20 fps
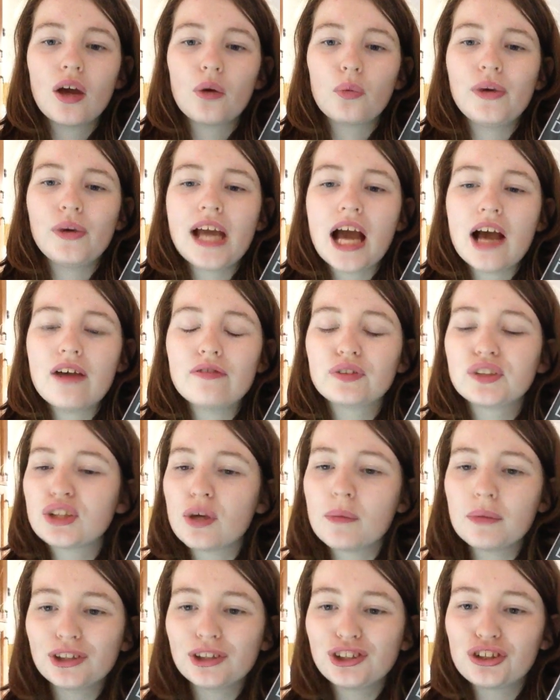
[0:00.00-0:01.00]
We have
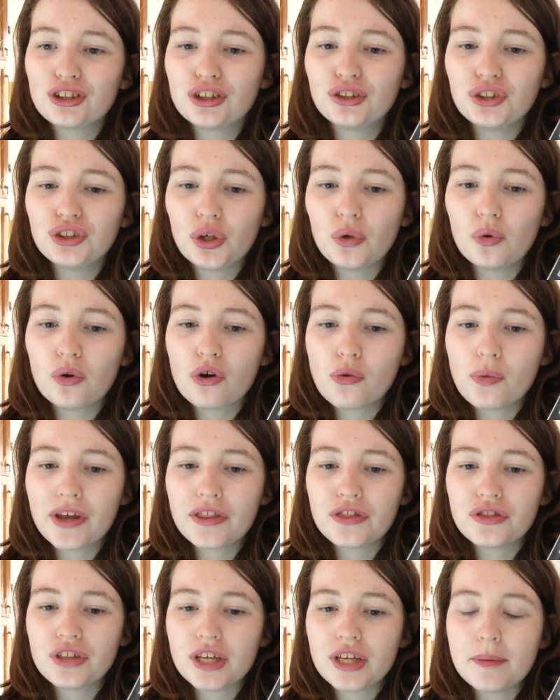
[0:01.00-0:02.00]
so much to do
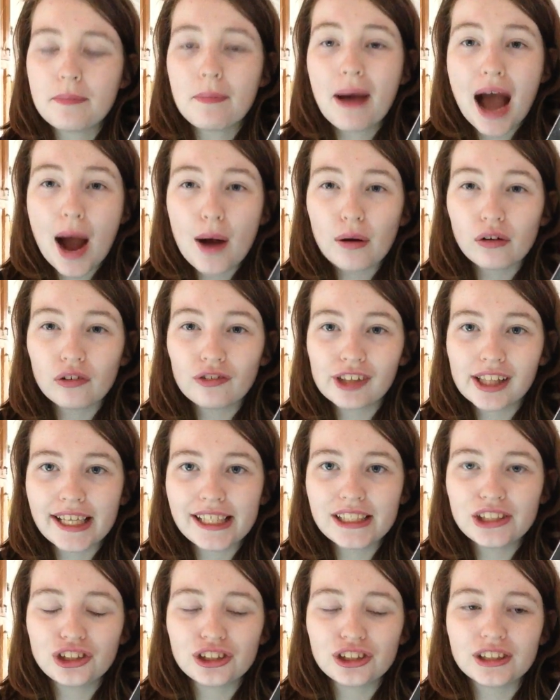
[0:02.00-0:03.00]
with the power
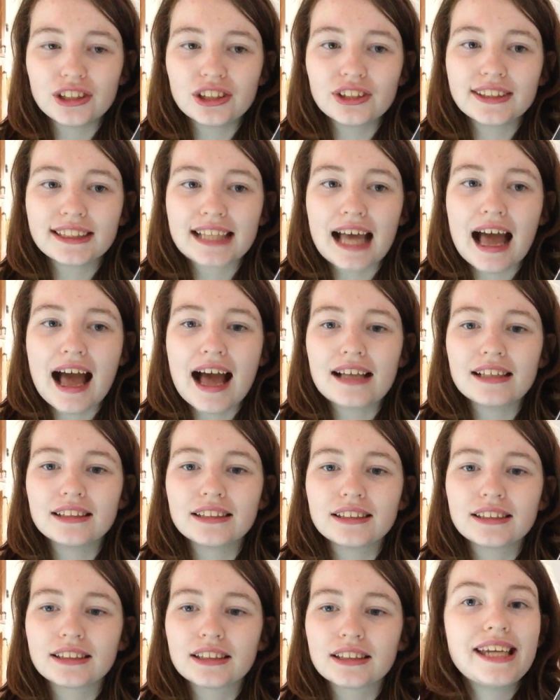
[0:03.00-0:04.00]
relations
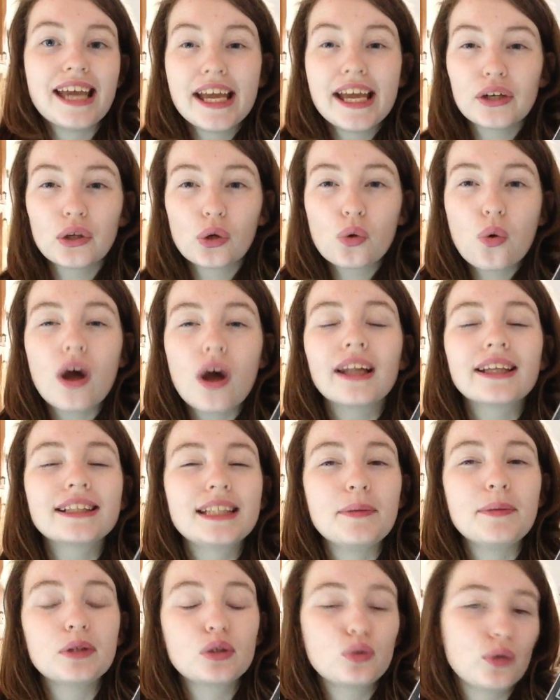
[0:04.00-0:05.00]
and the
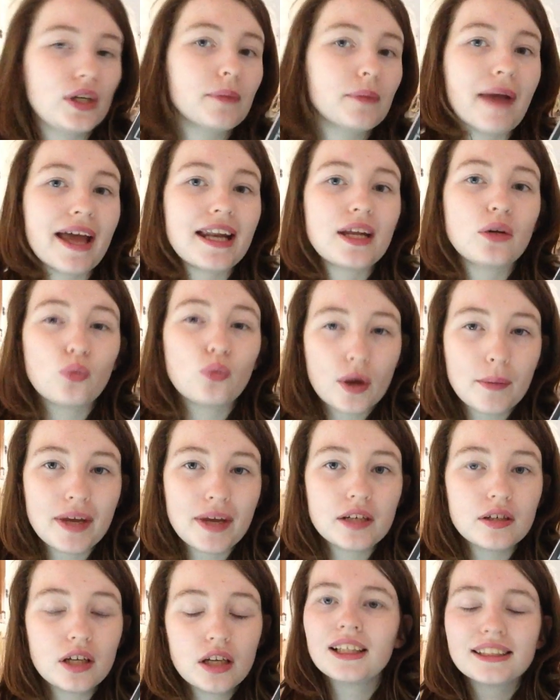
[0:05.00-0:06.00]
inequality between men and
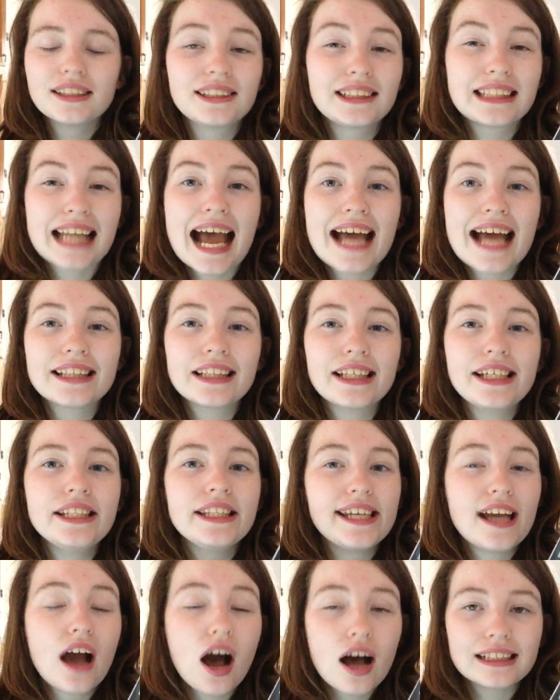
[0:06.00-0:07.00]
women. Stanley,
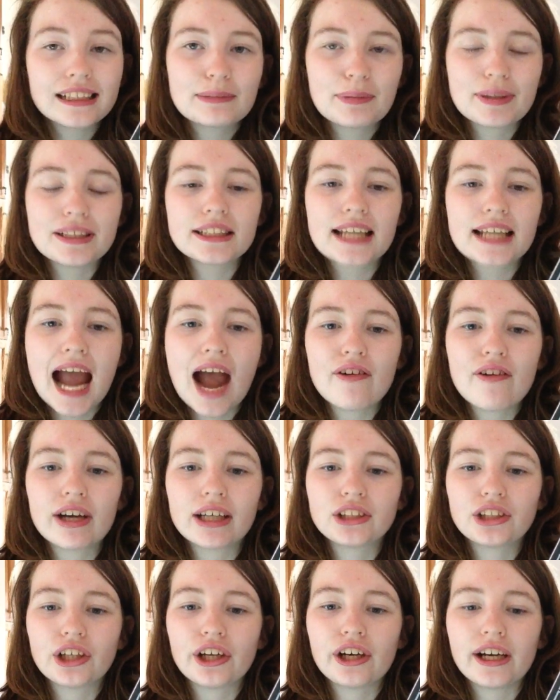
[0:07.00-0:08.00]
the husband
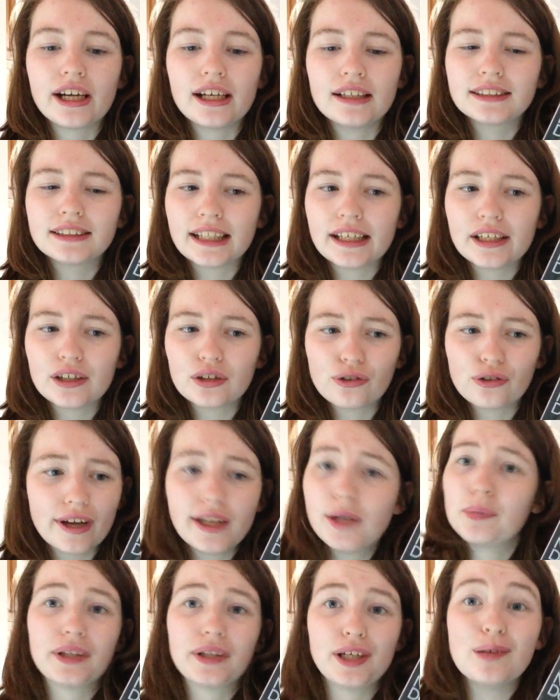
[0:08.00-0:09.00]
character, is
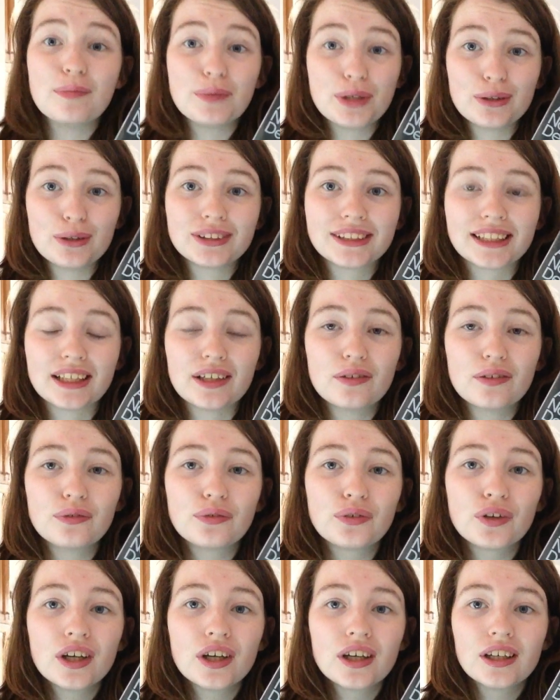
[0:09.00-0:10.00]
incredibly
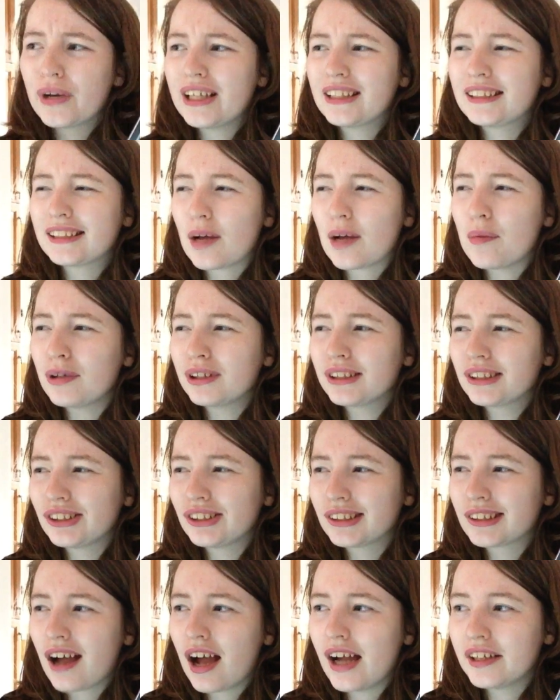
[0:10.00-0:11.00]
abusive, but it's almost
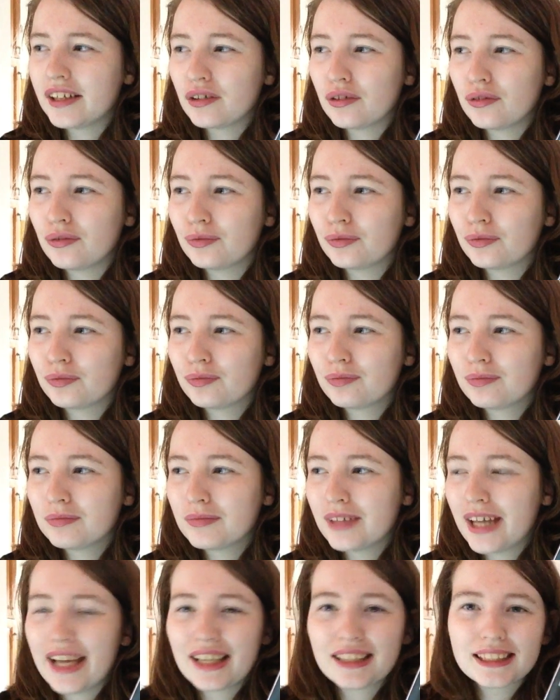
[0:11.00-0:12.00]
just kind of
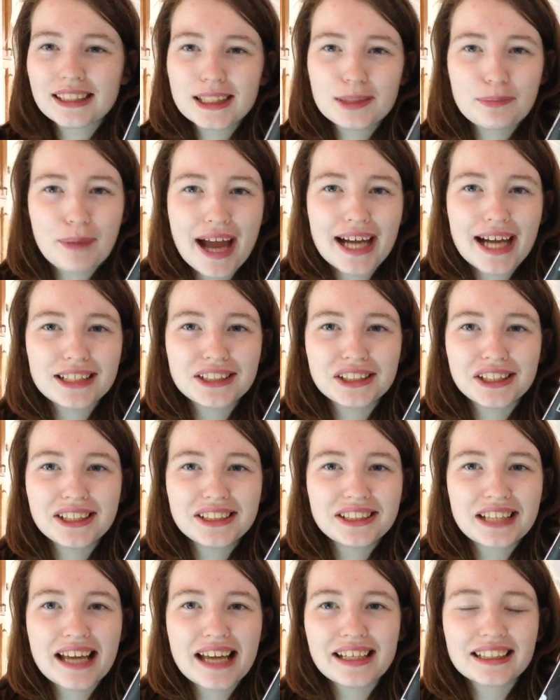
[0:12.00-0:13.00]

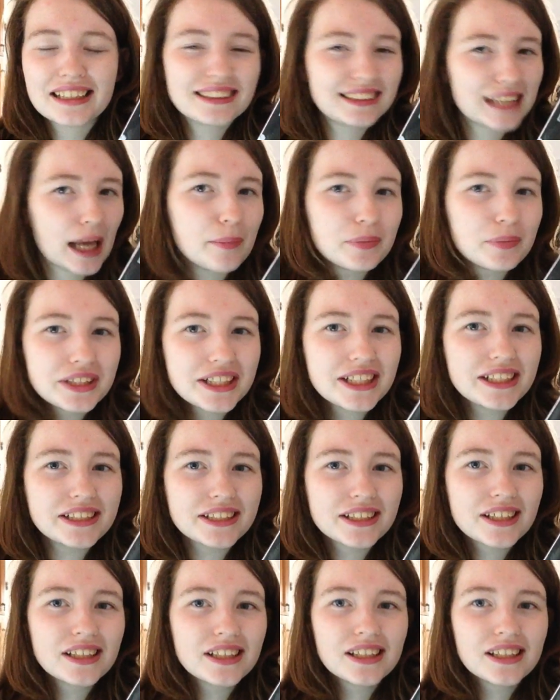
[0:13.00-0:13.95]
expected and accepted.